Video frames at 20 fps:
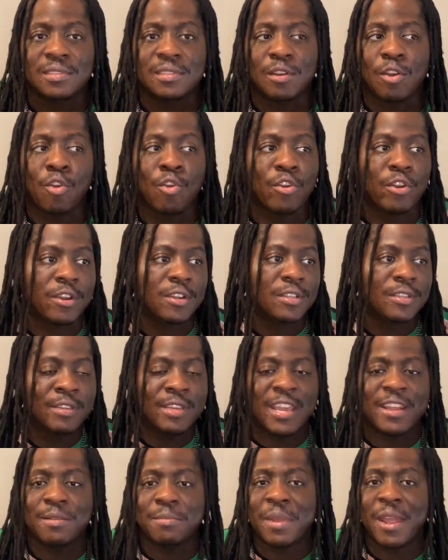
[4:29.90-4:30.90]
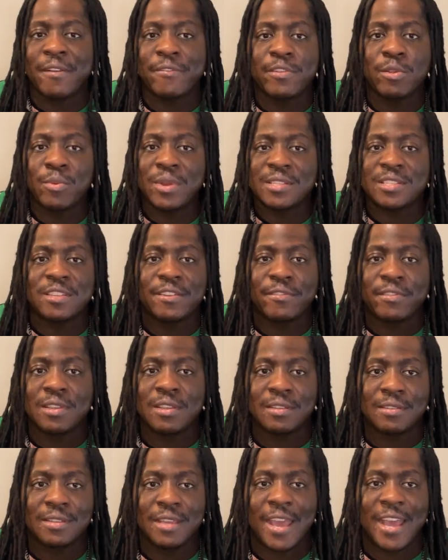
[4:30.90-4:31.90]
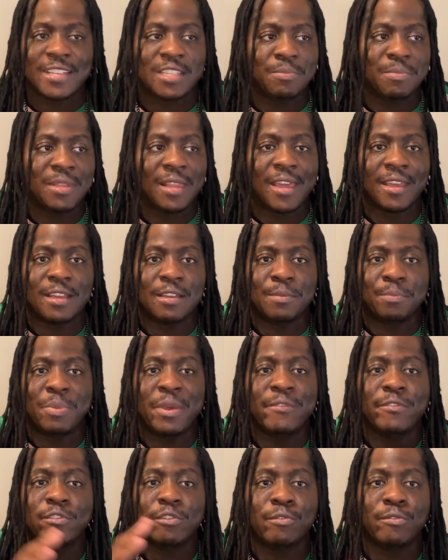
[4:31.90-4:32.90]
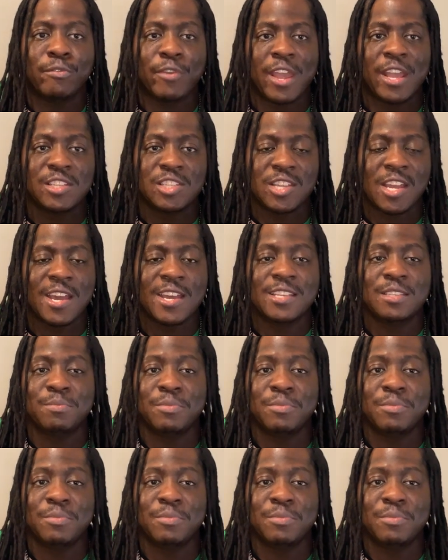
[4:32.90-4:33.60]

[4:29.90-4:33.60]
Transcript: Or you get them every once every, it has to be like a pivotal franchise.